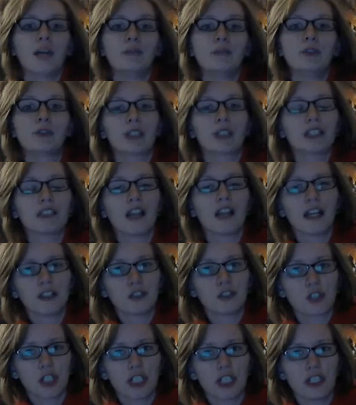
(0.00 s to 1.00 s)
You
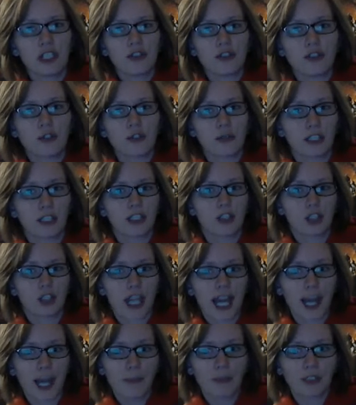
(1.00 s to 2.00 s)
cannot change during
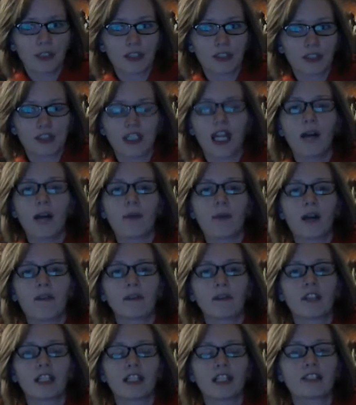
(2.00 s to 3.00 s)
chapters.
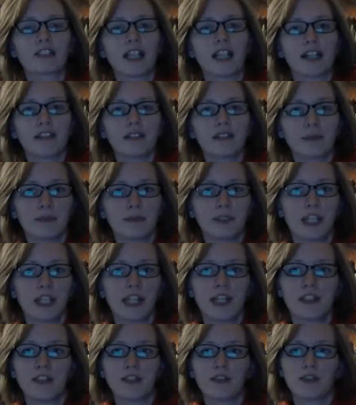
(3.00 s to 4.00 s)
However, it allows
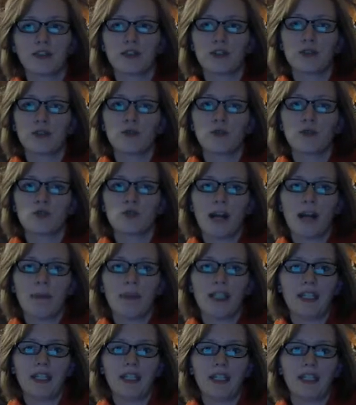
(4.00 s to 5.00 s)
players to
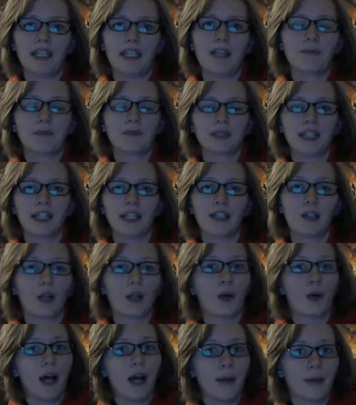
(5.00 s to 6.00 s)
drop in and play
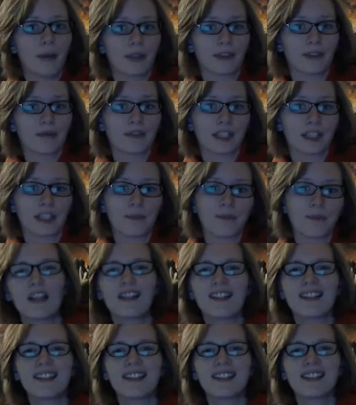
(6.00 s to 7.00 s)
cooperatively.
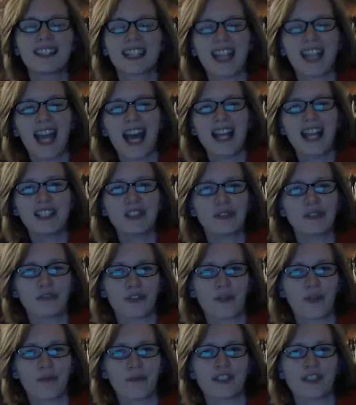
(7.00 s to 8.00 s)
The cast
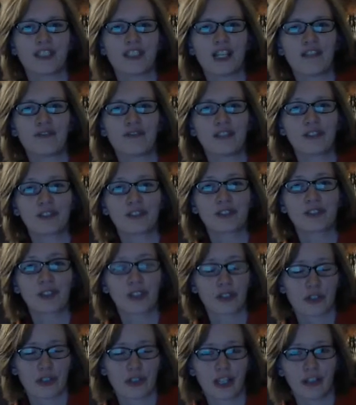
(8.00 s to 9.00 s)
from the loved
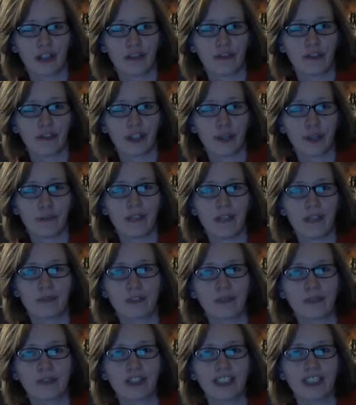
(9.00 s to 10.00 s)
Star Trek film that
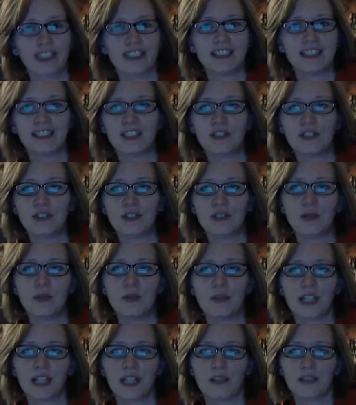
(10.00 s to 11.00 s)
was released in
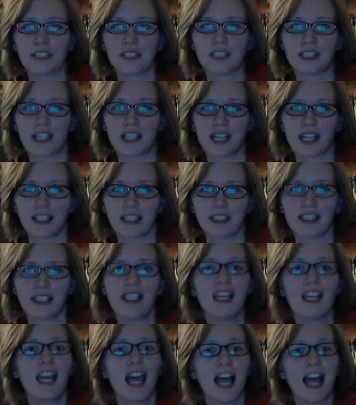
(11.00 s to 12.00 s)
2009
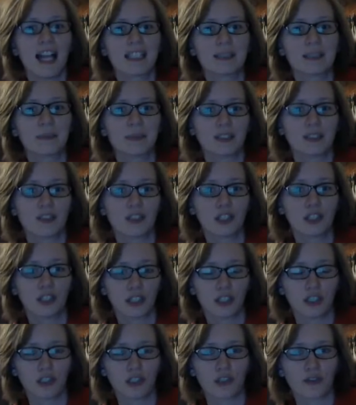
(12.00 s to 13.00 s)
has been
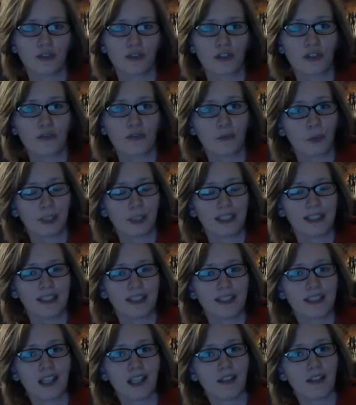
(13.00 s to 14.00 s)
secured for the
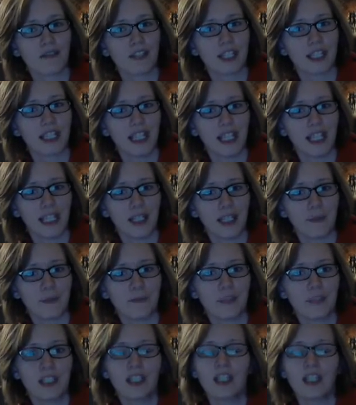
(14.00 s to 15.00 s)
voices of the game.
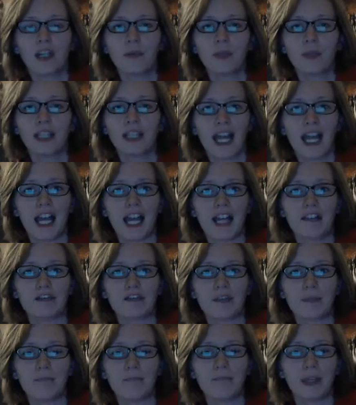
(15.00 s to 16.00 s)
We
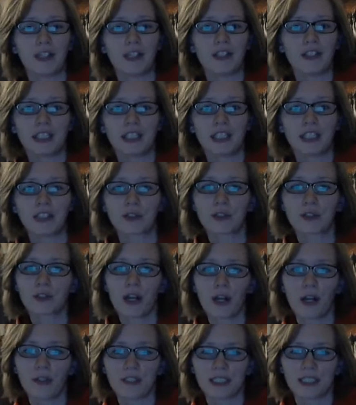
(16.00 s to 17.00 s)
have Marianne
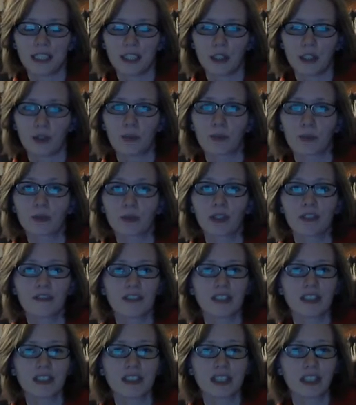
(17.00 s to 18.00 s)
Krazek, who
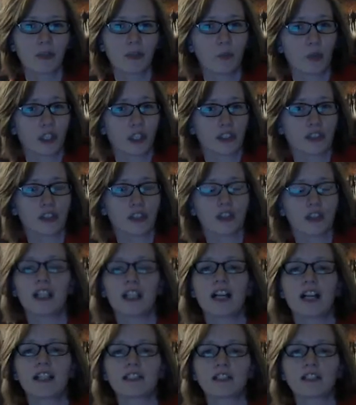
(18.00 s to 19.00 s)
previously worked on
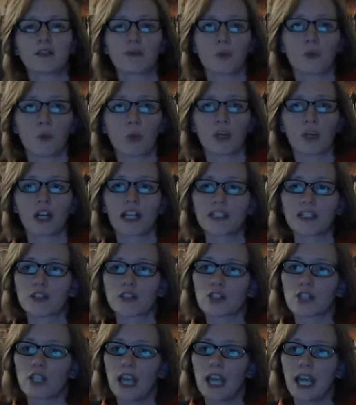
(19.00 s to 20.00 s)
Gods of War and
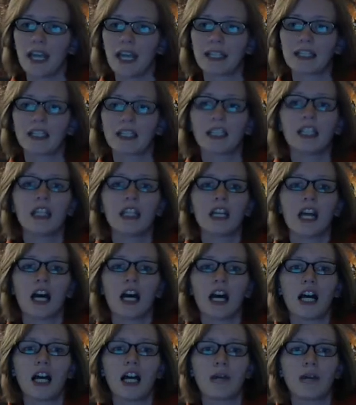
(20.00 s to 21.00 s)
Shank,
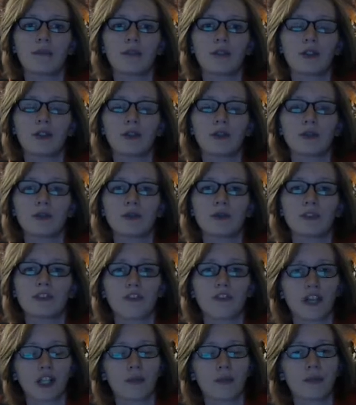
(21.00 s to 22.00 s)
who
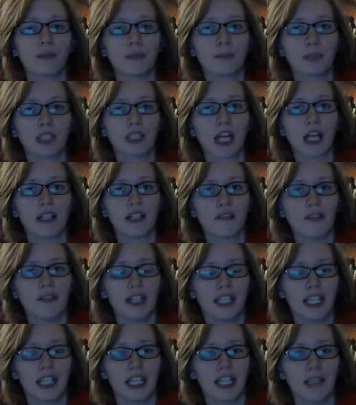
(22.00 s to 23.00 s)
developed the plot of the
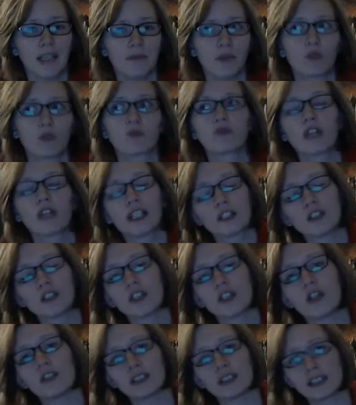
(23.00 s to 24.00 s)
game right
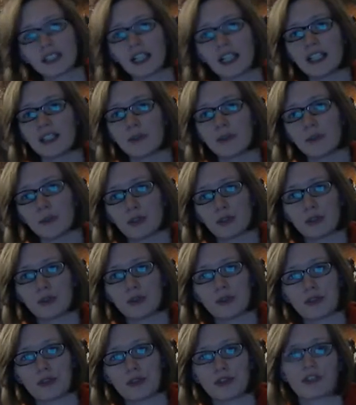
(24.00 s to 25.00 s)
alongside the
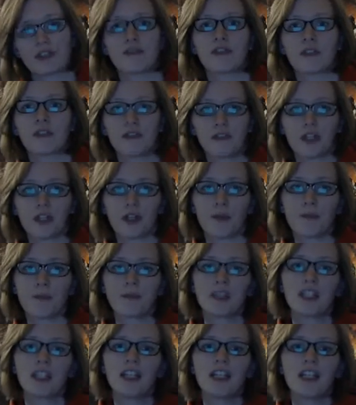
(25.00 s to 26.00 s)
producers of the film.
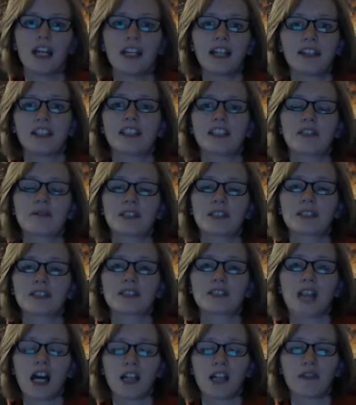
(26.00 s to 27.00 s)
I think there was a
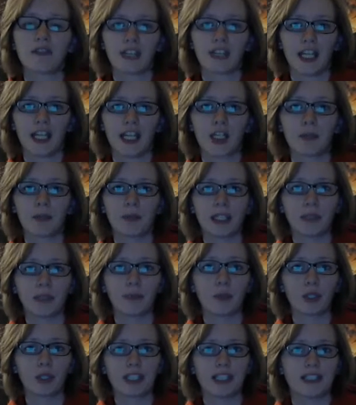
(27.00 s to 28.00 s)
lot of care being
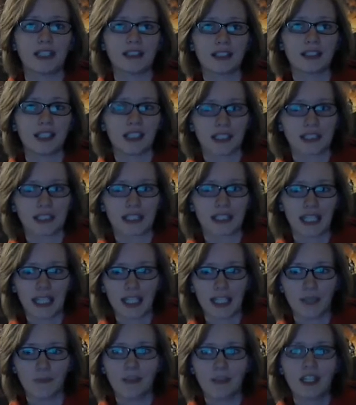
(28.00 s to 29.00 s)
put into this
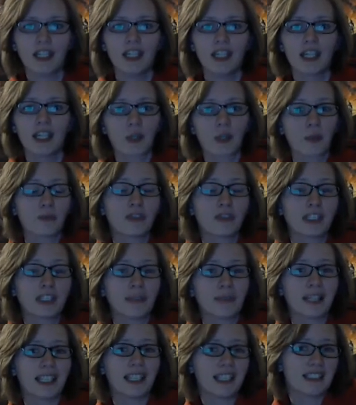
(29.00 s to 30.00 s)
game, and hopefully
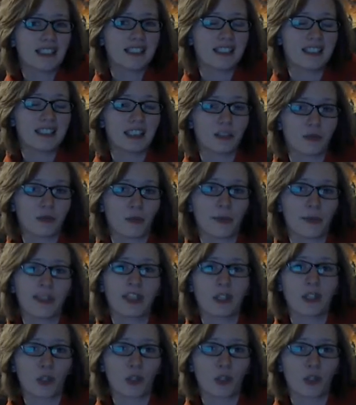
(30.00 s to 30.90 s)
my instinct will be